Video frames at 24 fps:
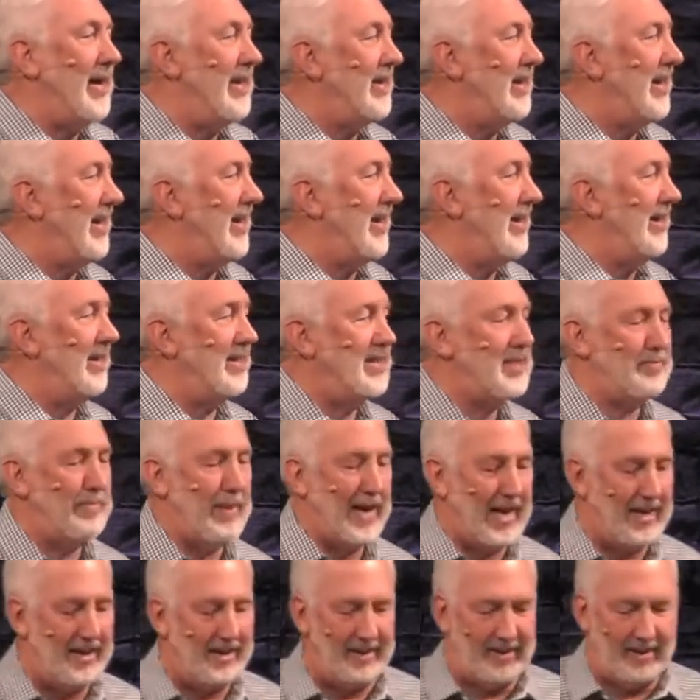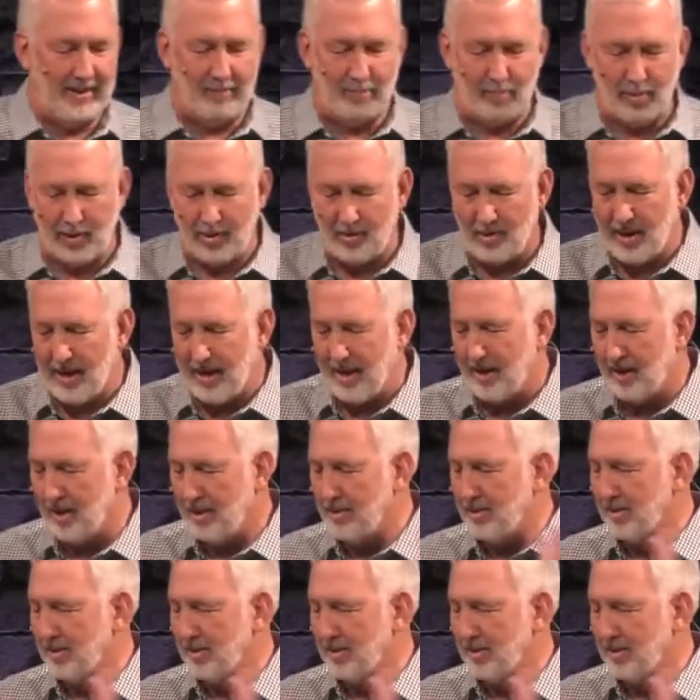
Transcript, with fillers: and yet it expanded and blew out our